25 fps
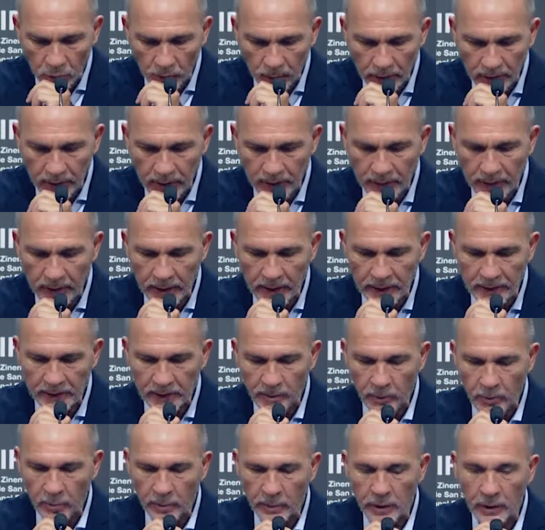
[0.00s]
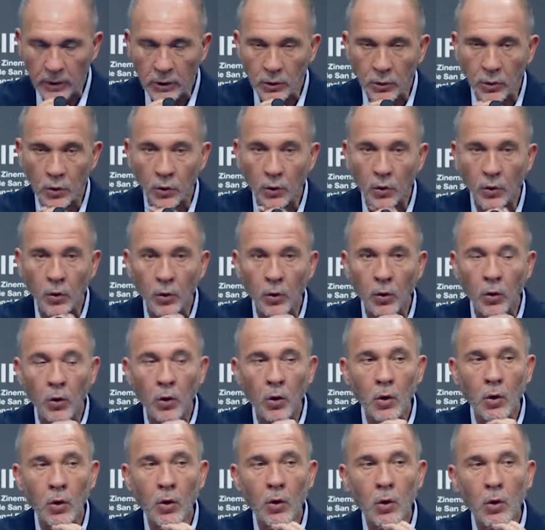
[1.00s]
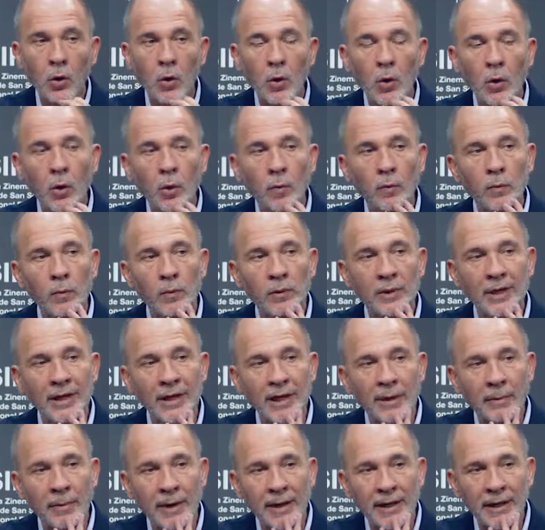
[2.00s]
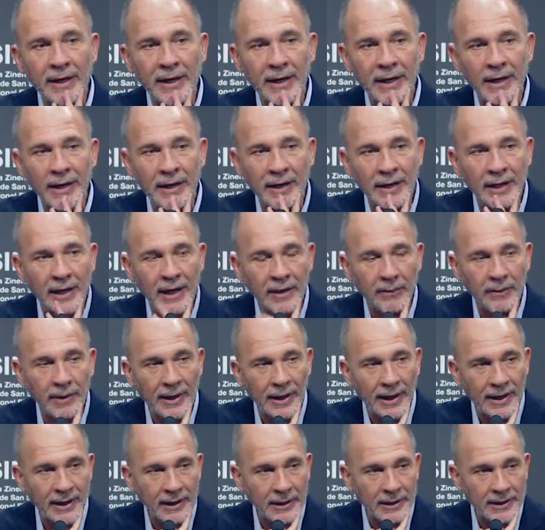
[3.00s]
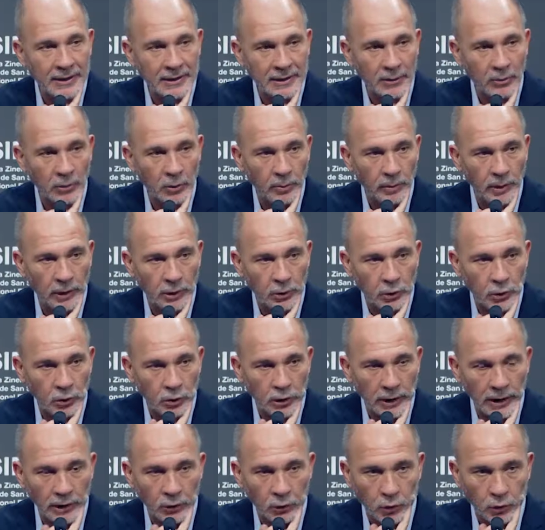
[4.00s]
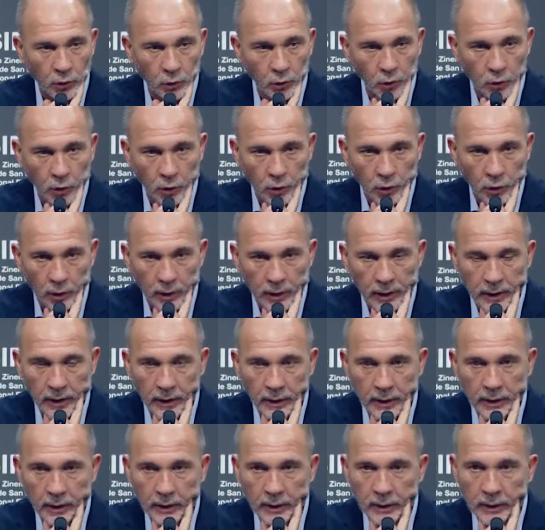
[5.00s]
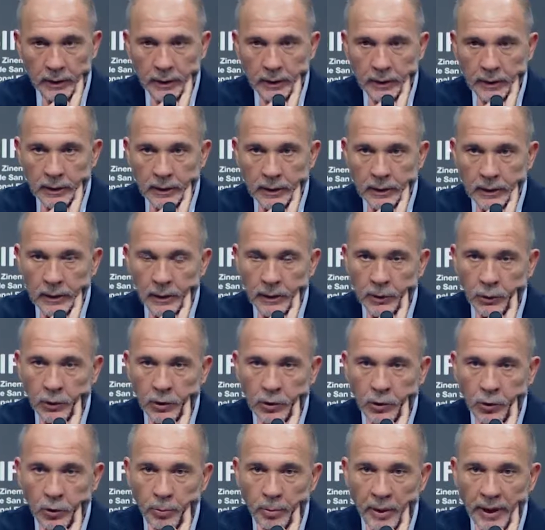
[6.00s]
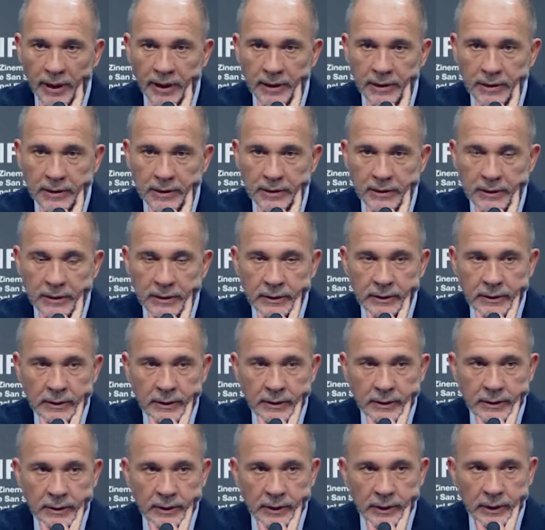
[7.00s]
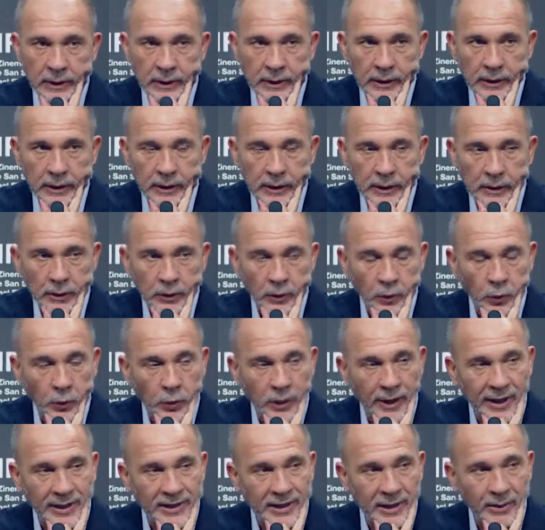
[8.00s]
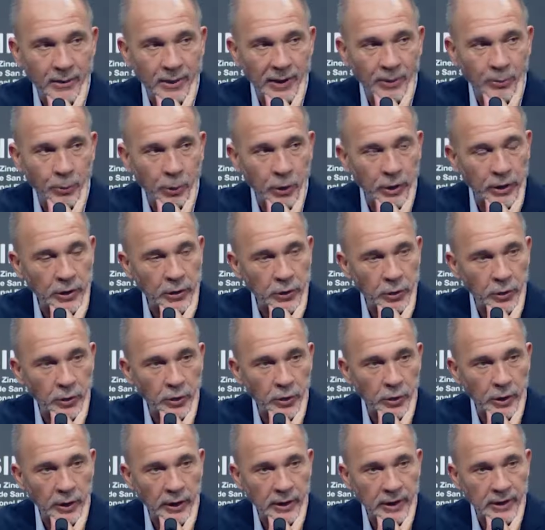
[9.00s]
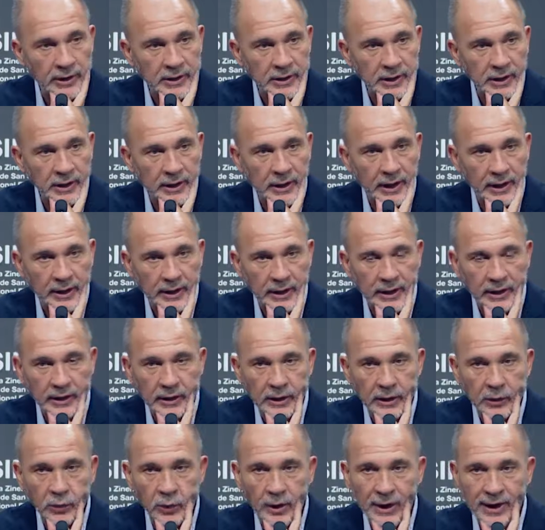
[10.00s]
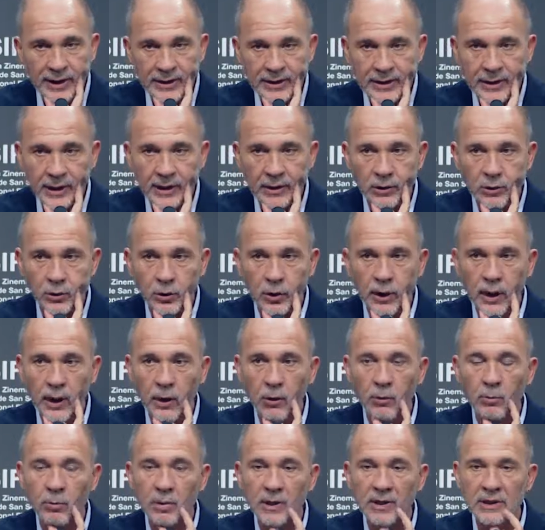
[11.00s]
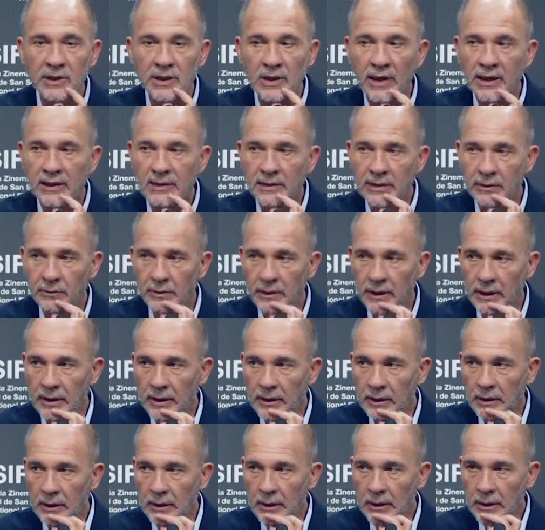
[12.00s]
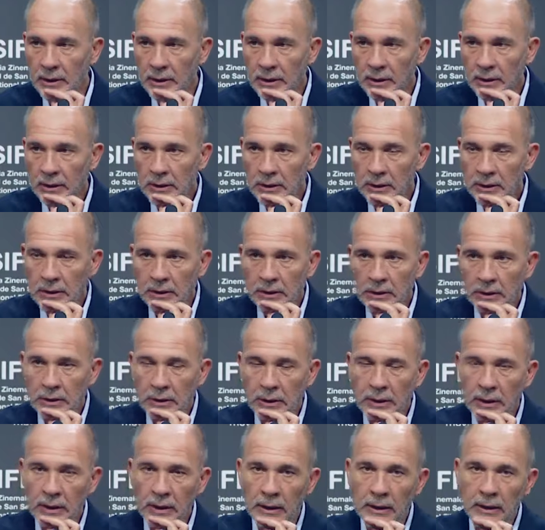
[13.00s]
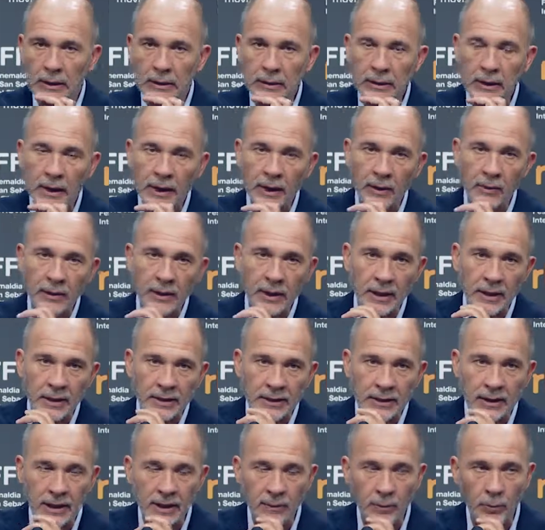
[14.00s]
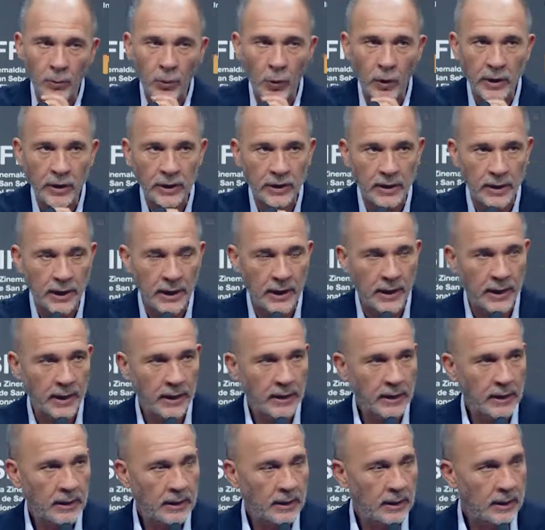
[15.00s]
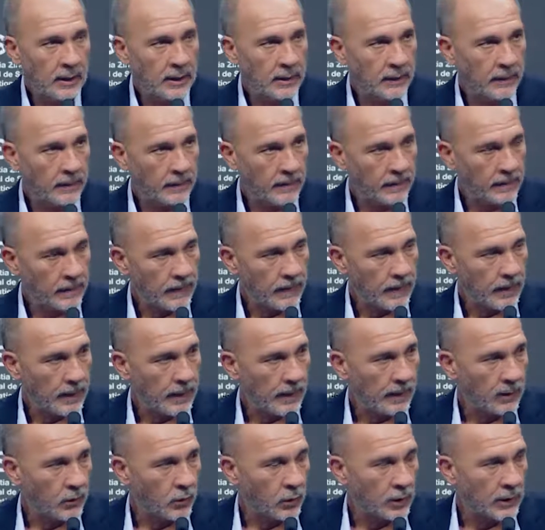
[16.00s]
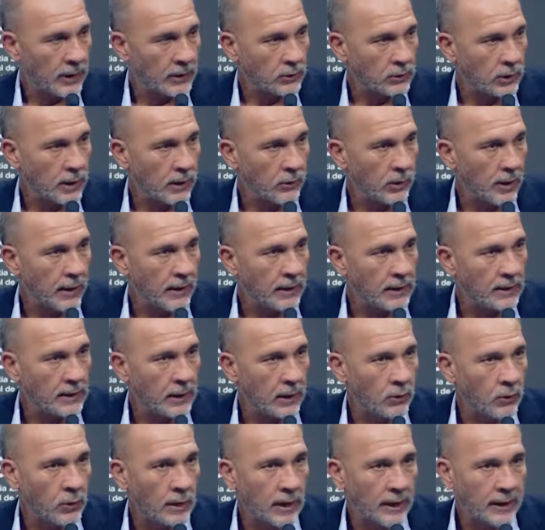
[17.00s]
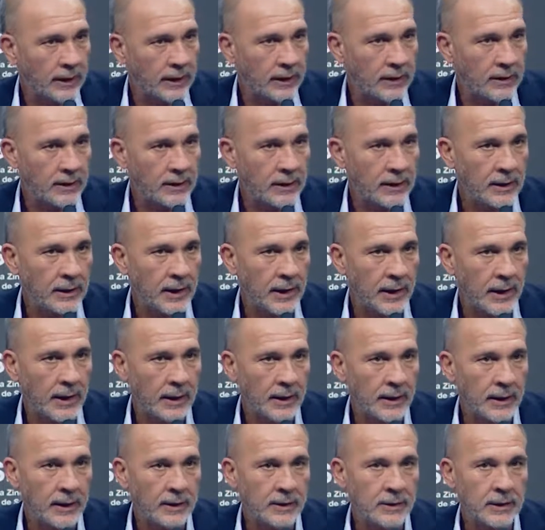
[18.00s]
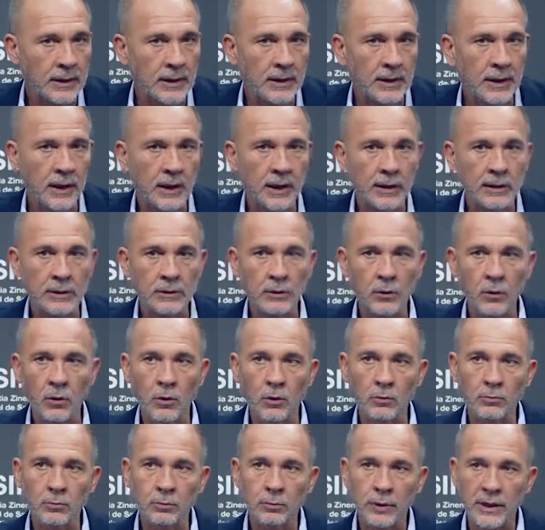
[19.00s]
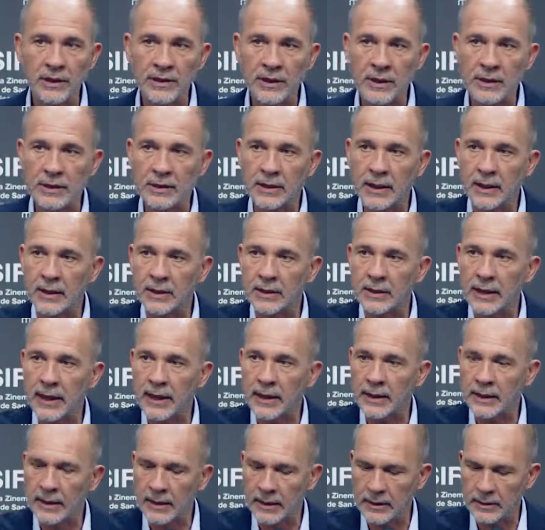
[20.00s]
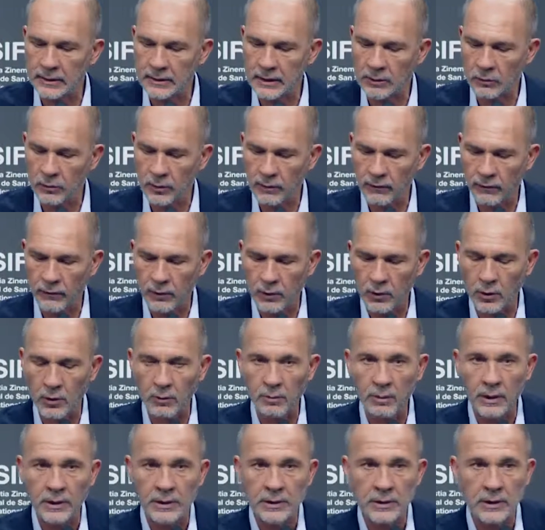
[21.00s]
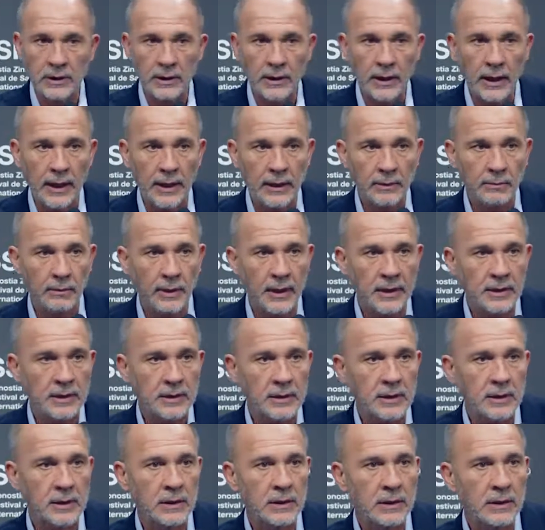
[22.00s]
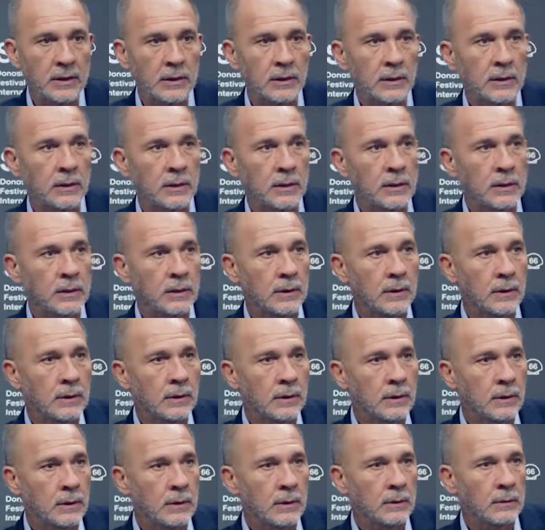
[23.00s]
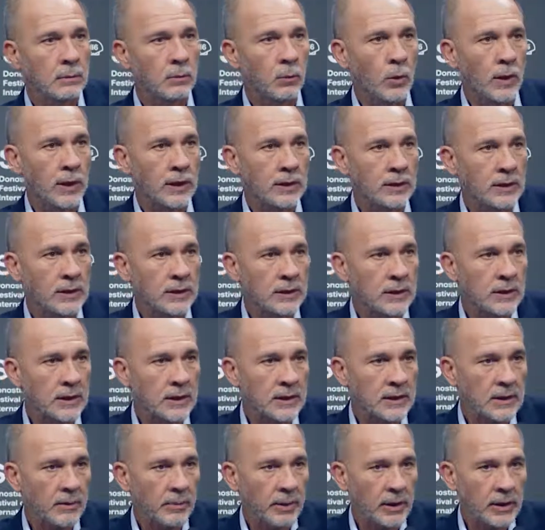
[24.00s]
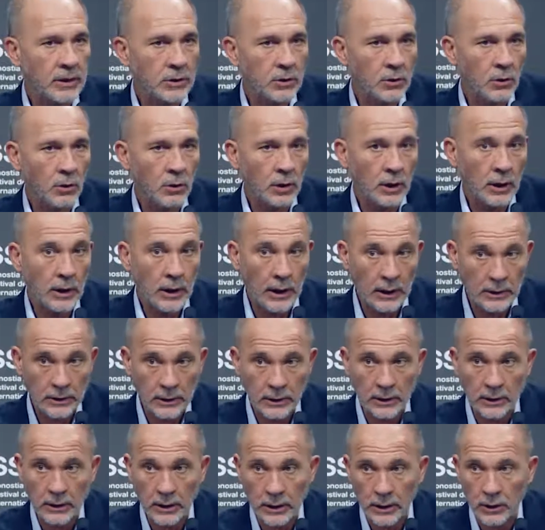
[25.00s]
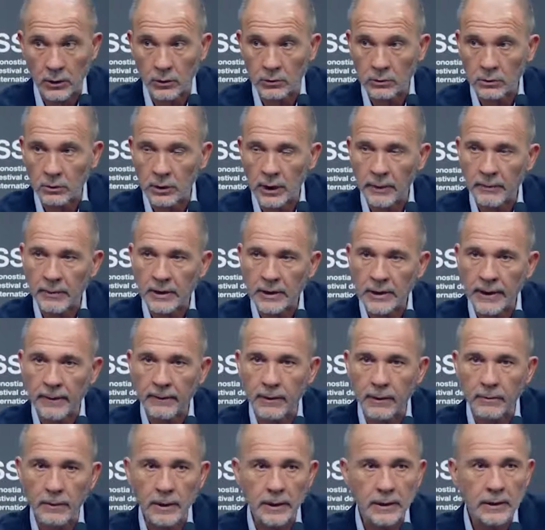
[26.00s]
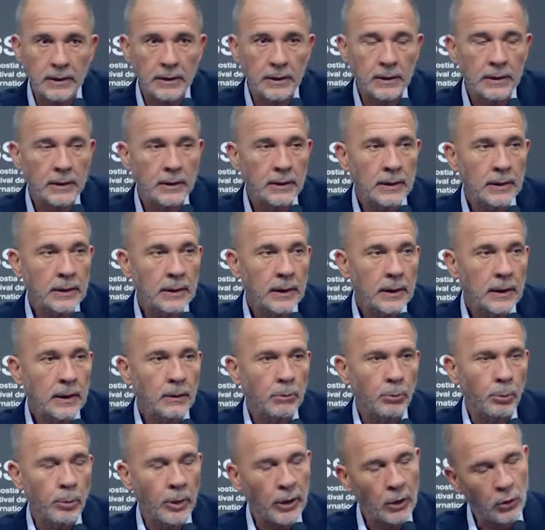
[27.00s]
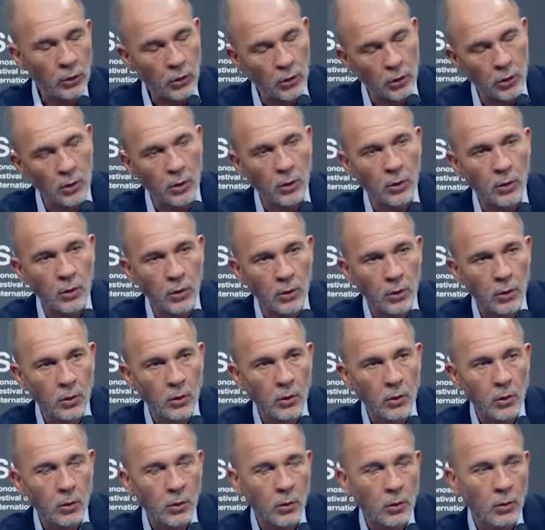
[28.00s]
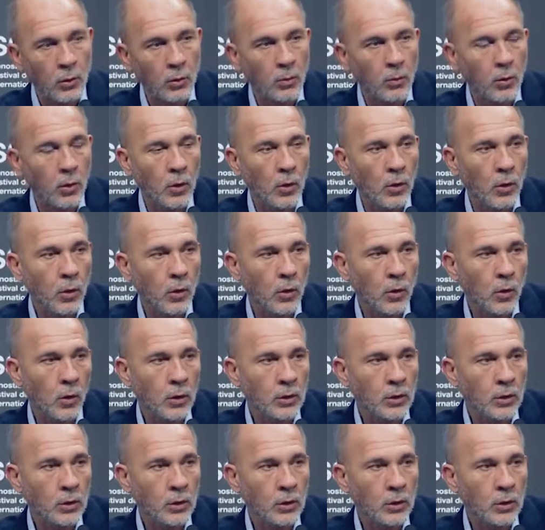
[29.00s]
Benjamin's, uh, the way he looks at that period of time, and how he, the way he chooses to talk about that dark period that took place in our country, this has never been shown in Argentina, in Argentinian cinema, cinema, that is to say, the complicity of the civil society. Every time you show something related to Argentinian dictatorship, it's with the presence of uniforms and tanks and weapons and so on, and deaths and missing people uh, that existed, unfortunately.